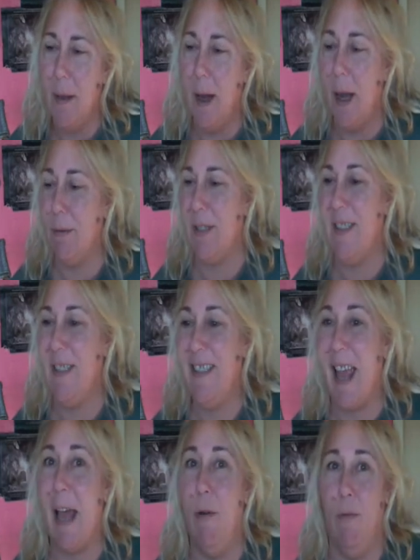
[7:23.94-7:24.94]
I was
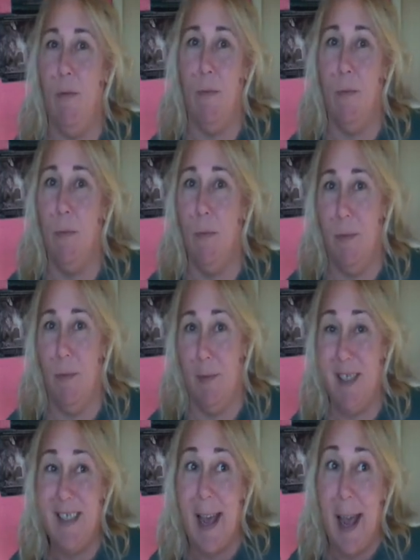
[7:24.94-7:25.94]
down,
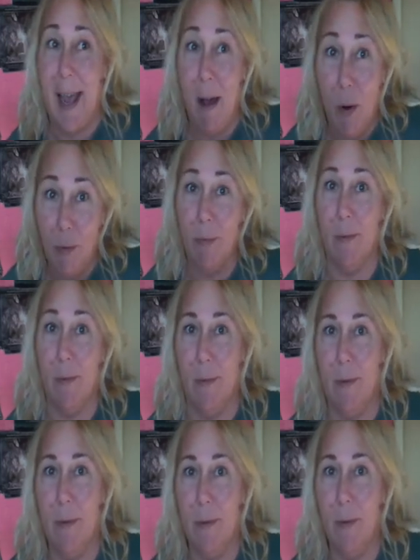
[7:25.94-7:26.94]
down
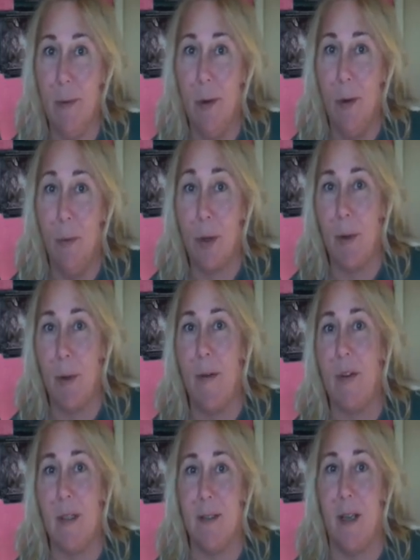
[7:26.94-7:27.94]
with
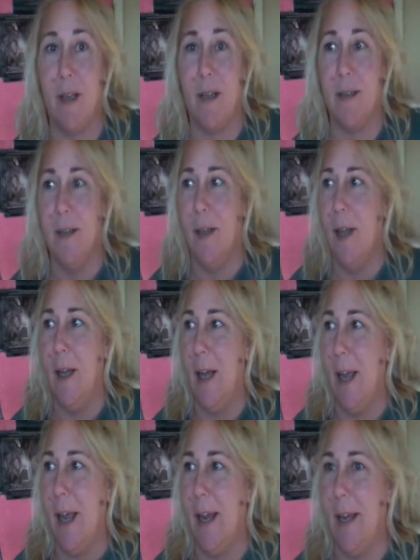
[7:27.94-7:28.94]
graphic design,
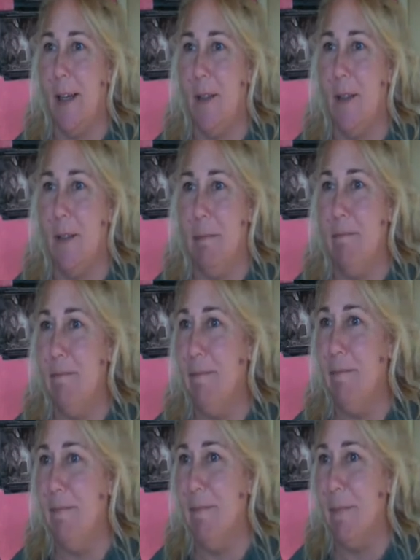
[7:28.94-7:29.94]
and
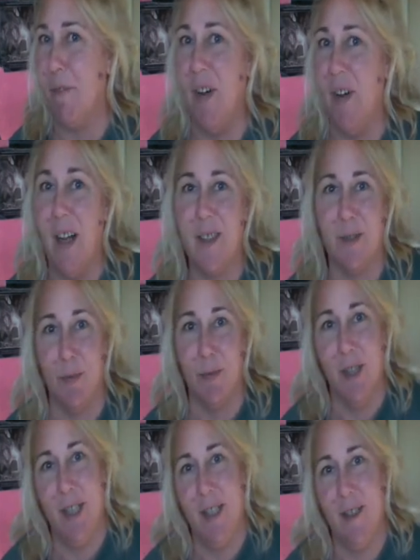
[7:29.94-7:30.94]
fonts
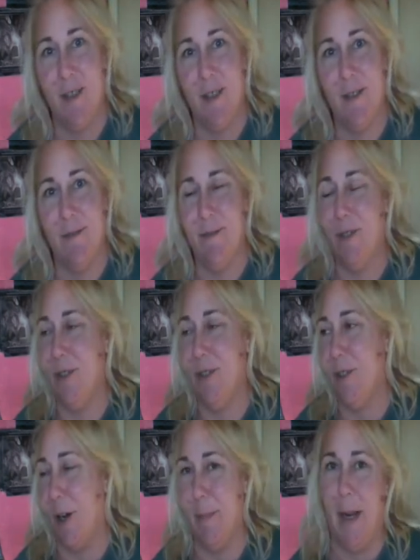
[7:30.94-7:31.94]
really
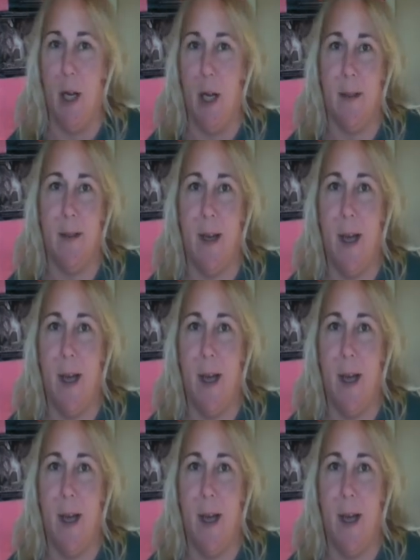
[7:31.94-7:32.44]
turned me on.